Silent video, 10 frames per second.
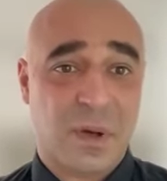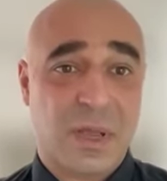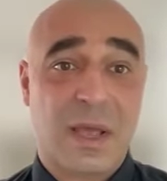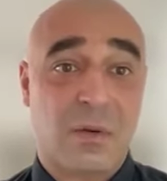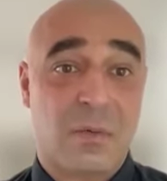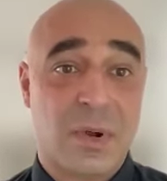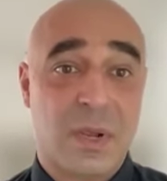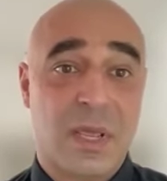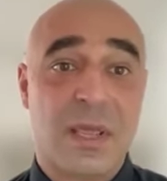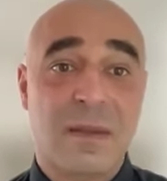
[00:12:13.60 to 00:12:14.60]

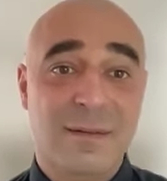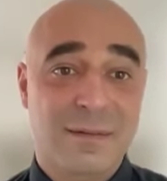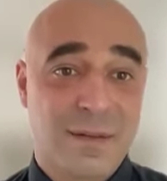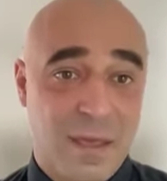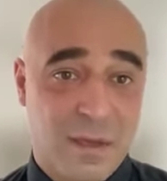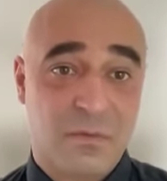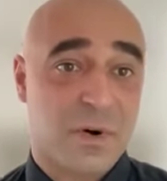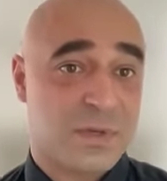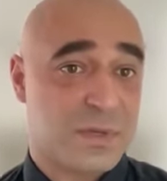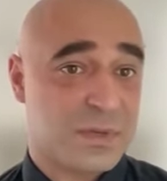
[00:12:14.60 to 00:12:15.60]
calorie intake
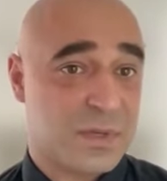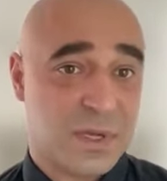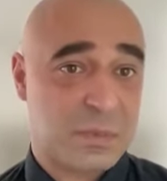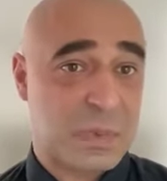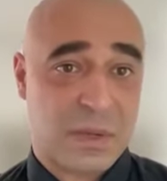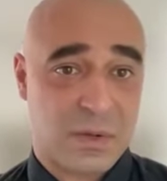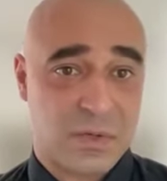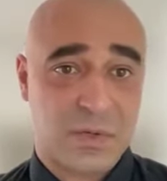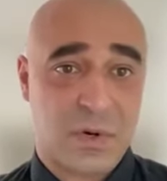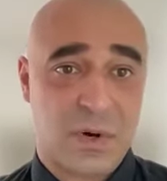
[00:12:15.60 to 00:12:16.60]
versus
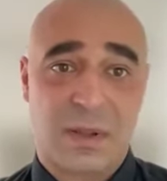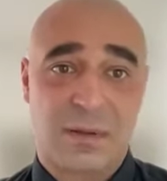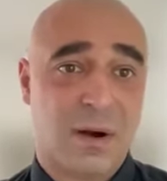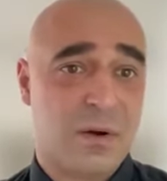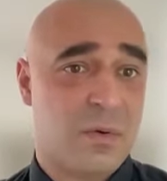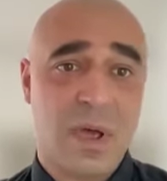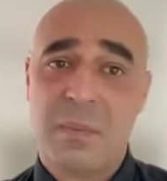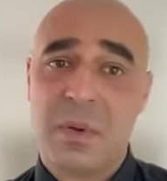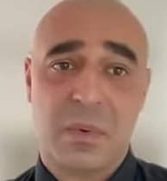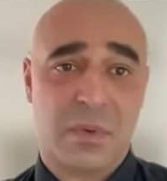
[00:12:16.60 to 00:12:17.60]
expenditure? And are you
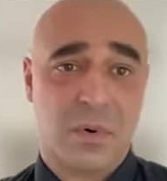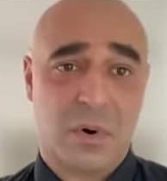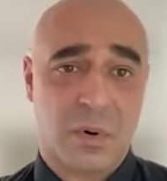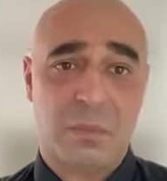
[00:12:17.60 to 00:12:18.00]
happy with your